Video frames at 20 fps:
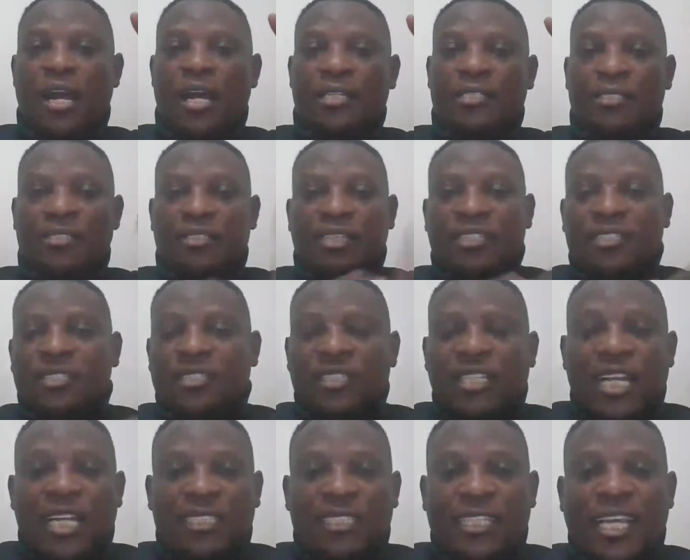
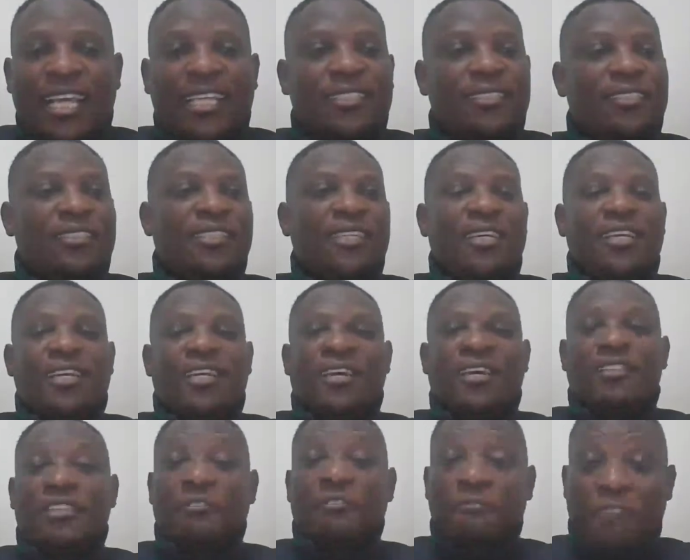statistical test.
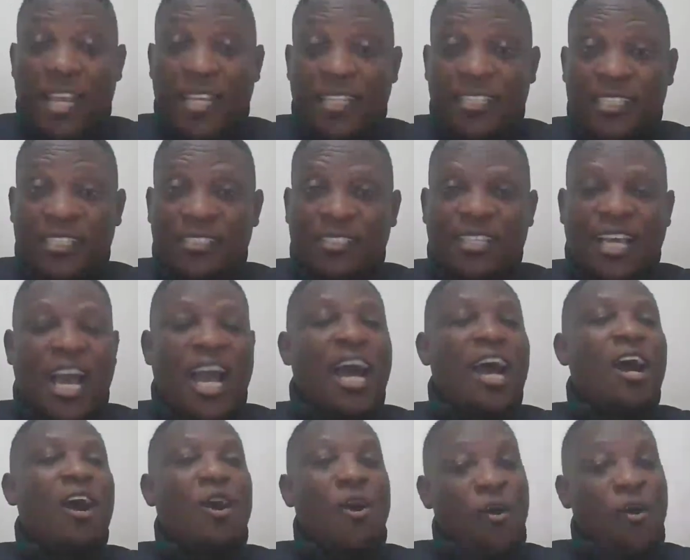The findings
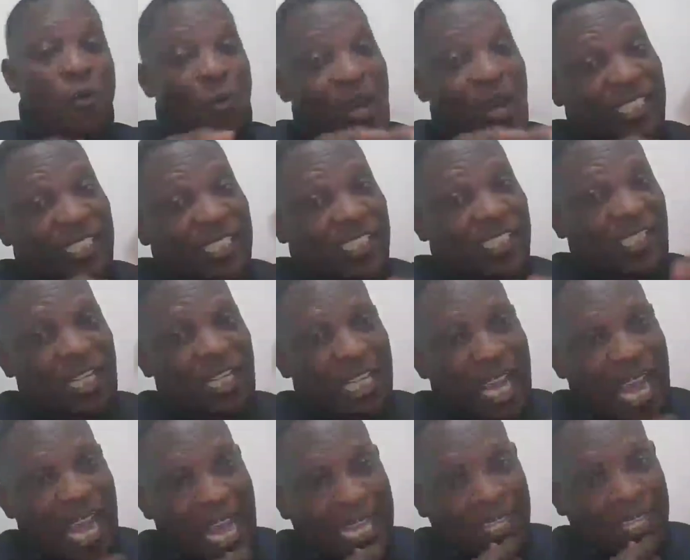are, what
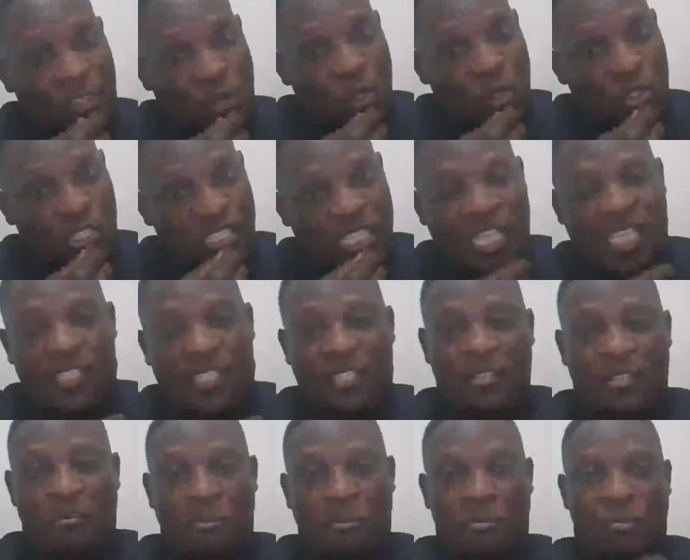are those
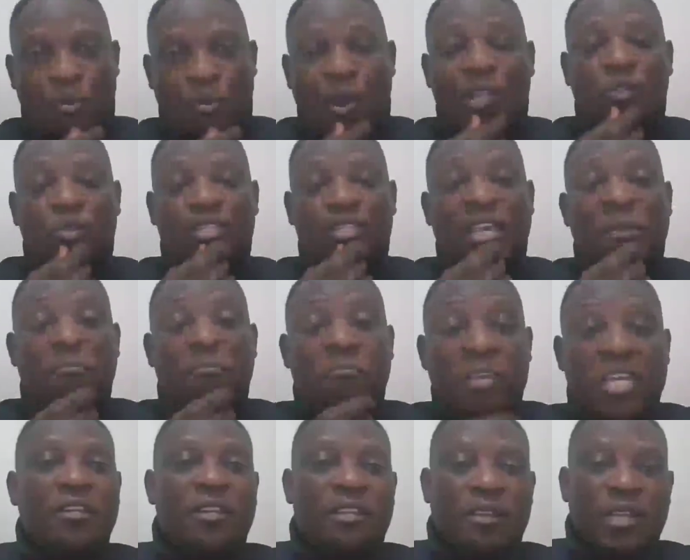things? What do they
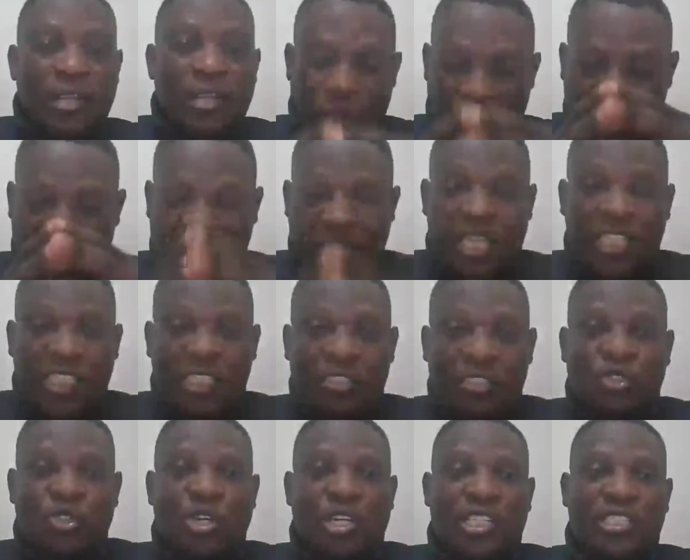mean with
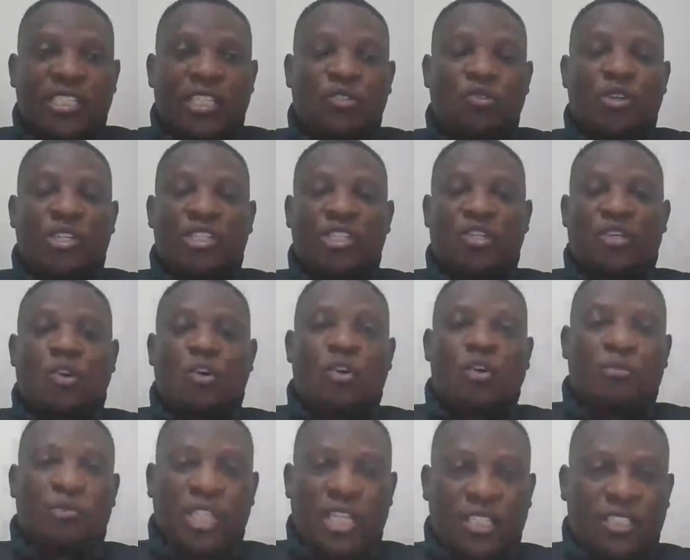relation to your research question or
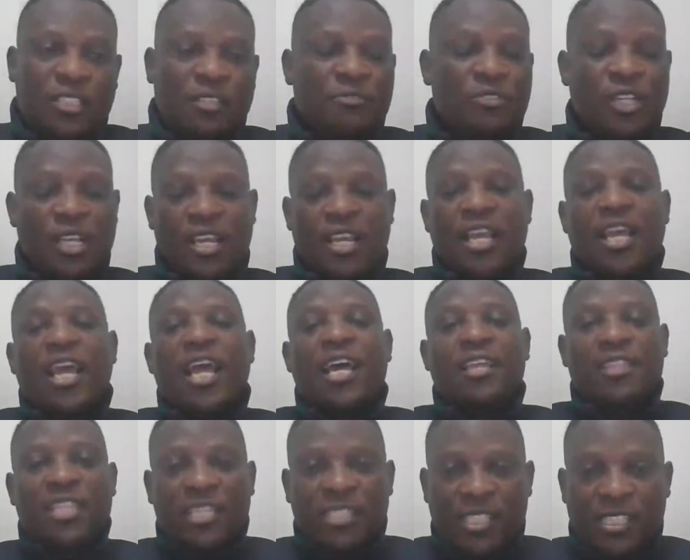objectives?
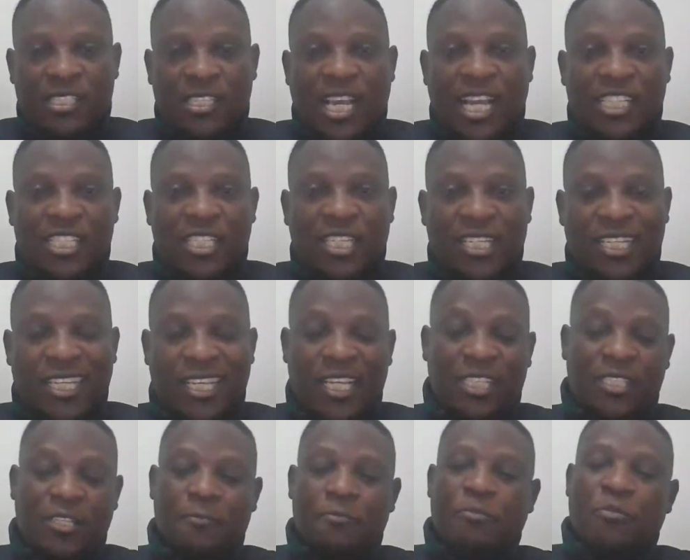And then discussion
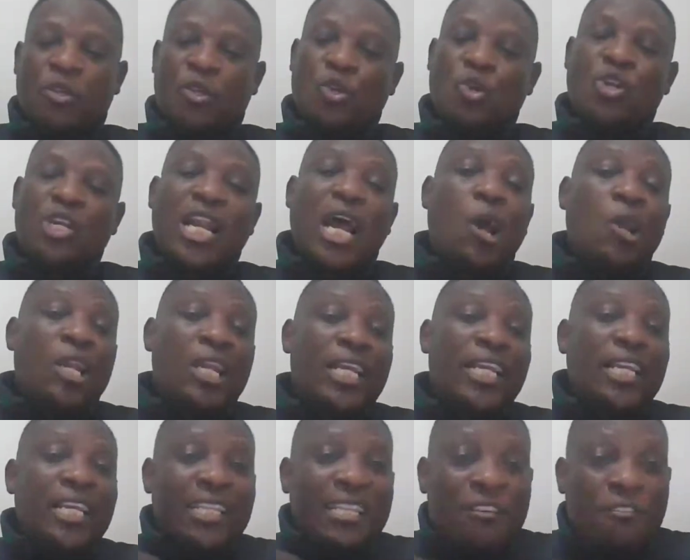is, you will now
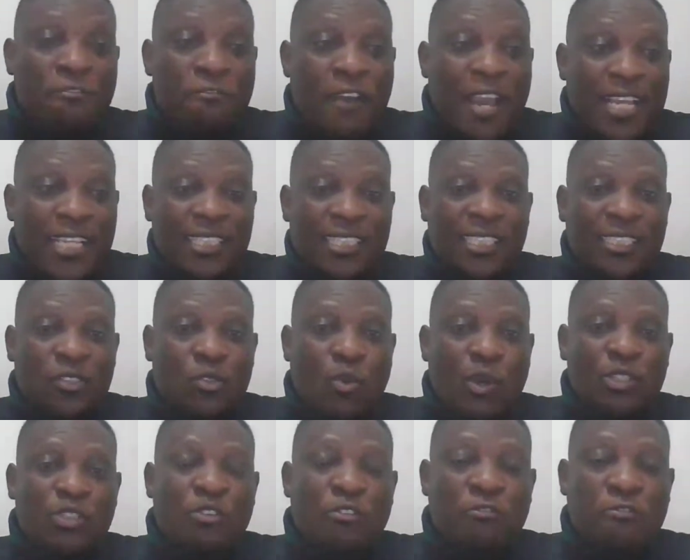link the findings,
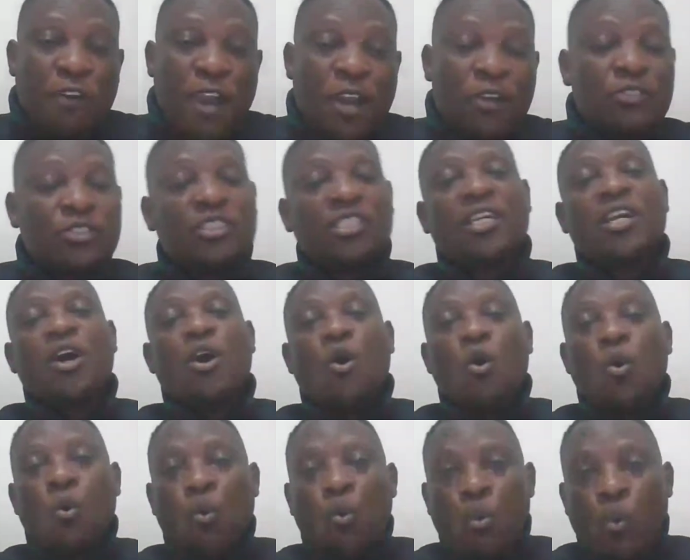what you found,
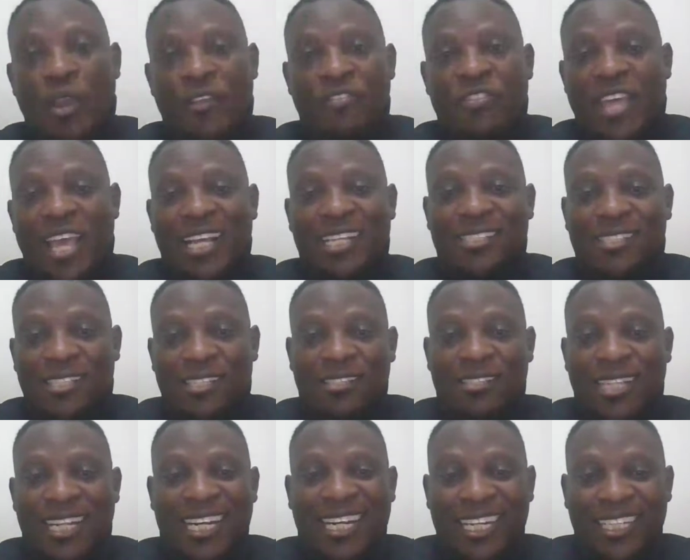with the
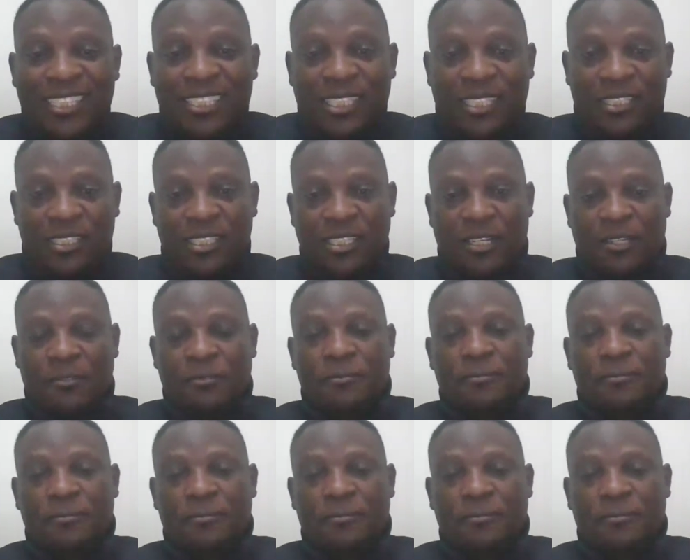existing literature.